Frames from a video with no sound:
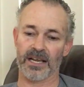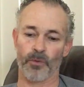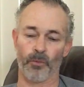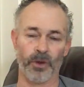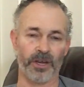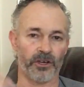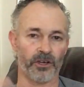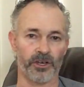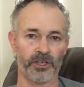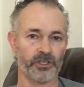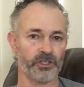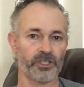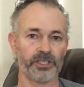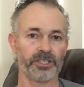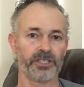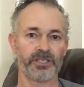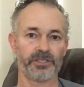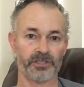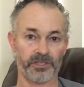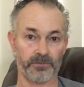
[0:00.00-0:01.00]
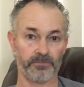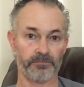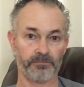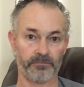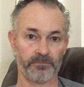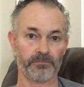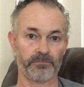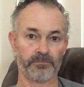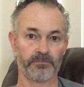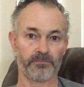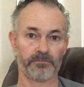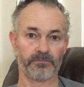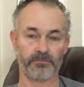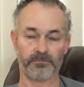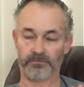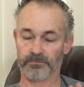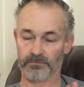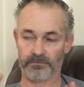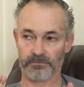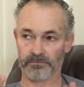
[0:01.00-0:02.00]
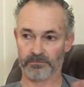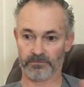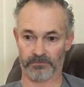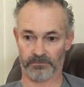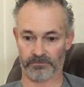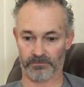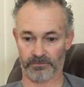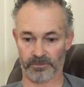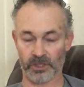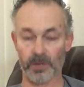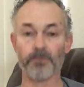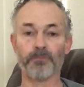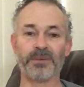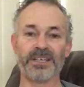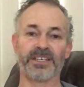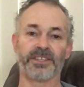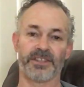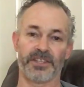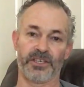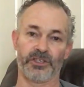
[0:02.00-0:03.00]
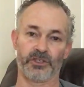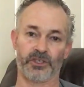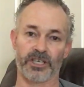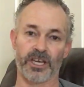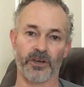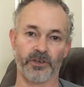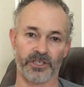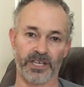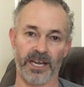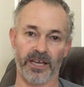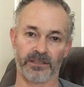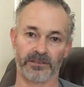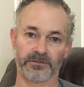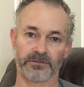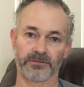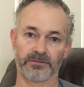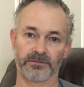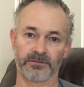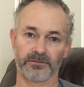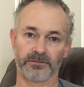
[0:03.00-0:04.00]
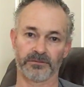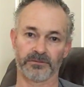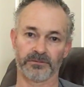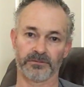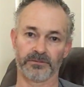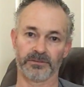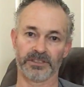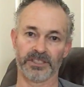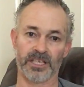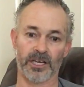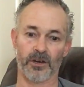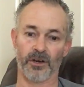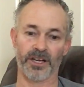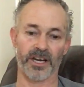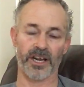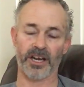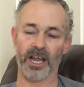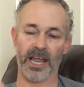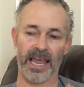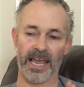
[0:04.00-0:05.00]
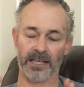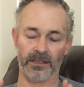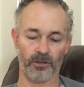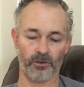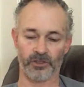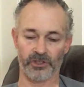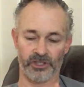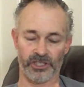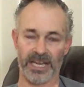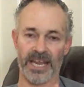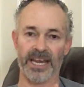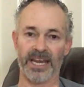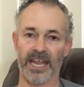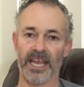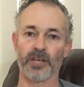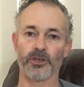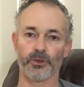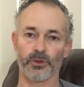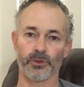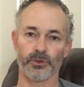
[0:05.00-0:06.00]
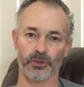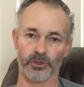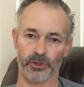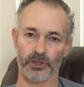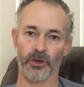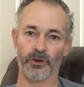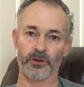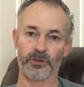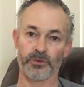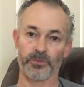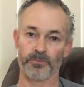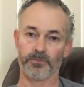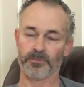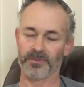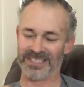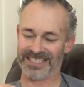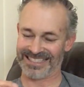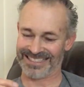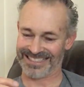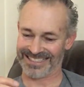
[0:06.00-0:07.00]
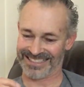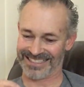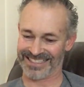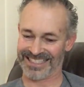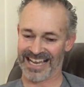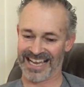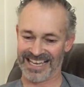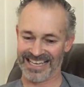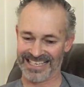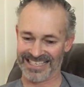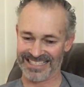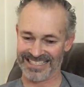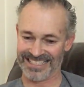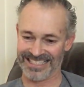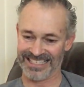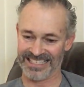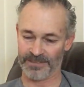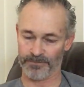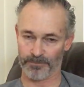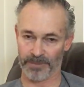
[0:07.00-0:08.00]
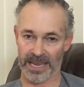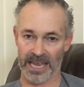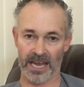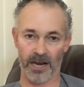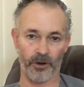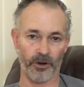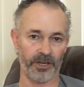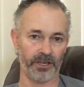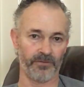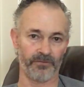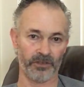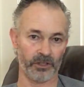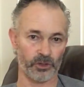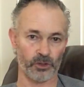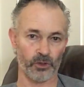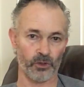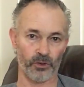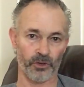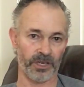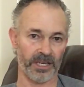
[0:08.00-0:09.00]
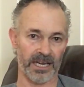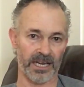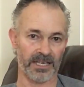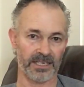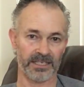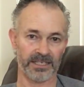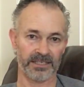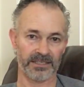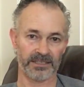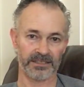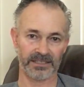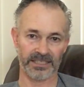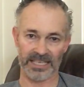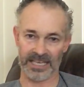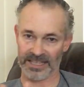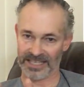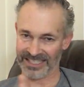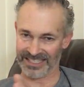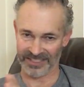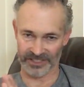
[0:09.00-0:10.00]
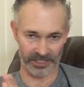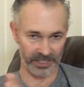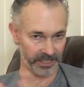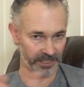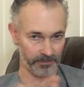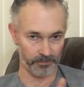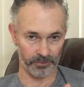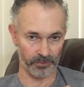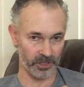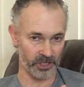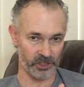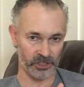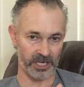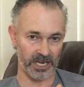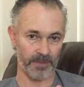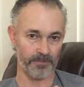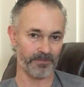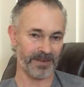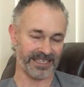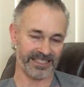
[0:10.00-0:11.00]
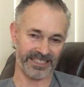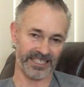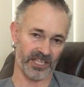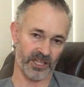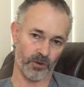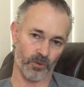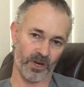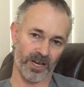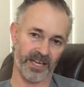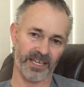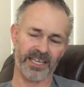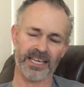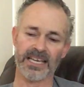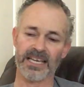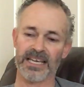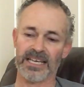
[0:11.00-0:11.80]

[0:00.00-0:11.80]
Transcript: we're going to see some big things go down. I don't know how long Dan Andrews is going to stay in power in Victoria. He's getting pressure back the other way.